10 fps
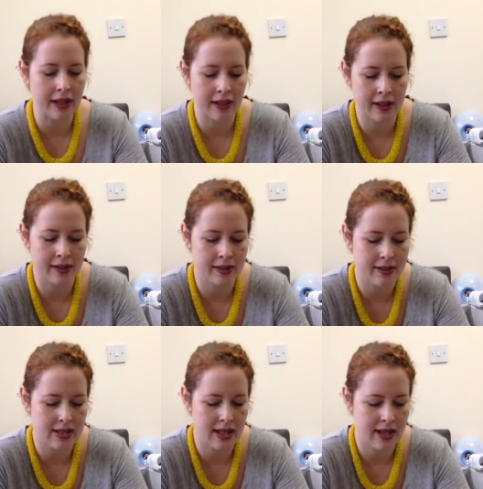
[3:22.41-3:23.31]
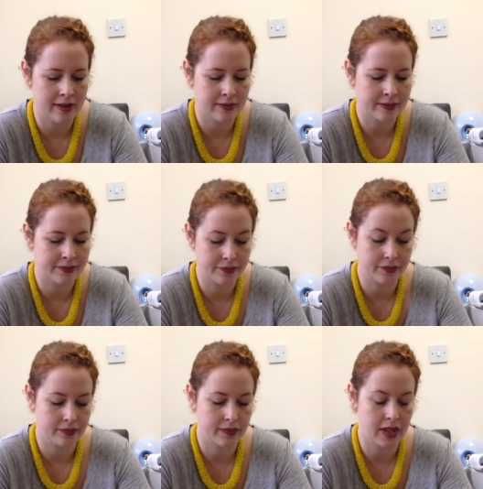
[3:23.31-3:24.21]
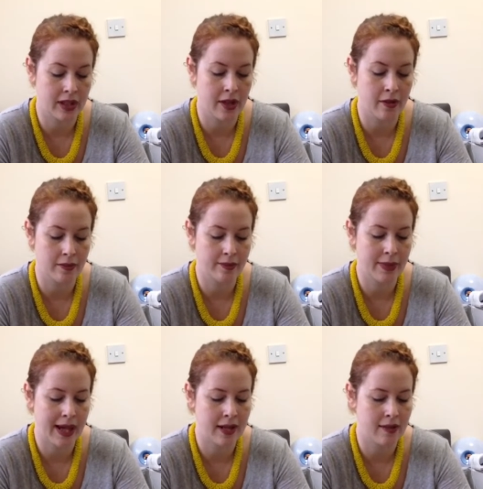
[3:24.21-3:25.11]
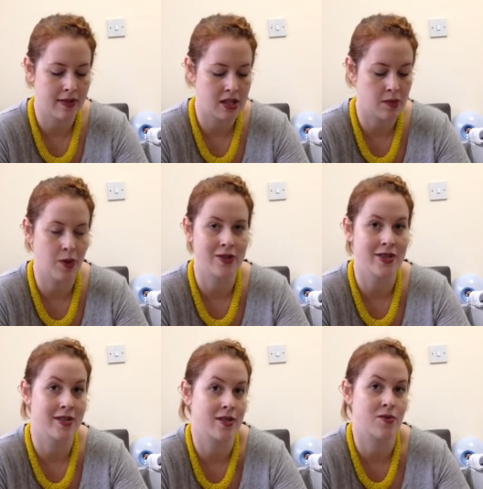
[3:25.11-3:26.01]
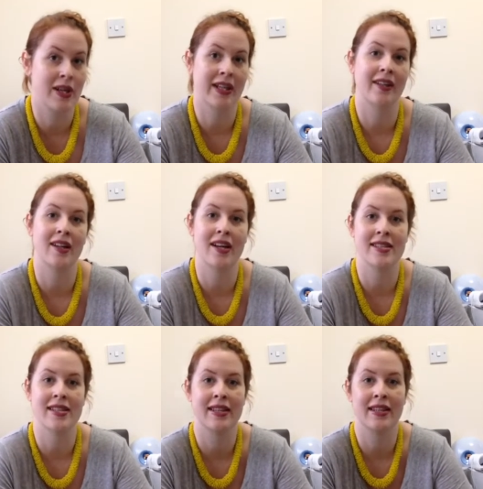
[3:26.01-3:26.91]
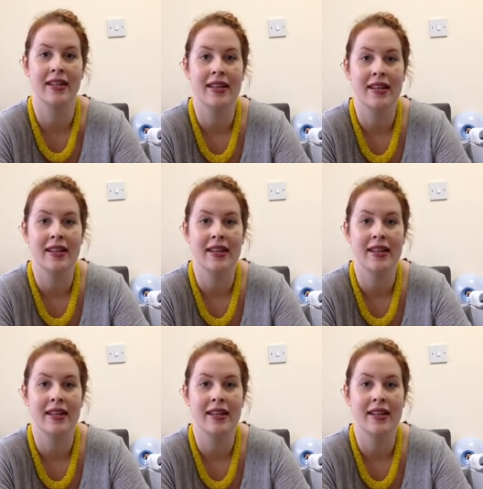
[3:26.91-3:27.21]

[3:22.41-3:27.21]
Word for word: And, um, you know, part of this process is recognising,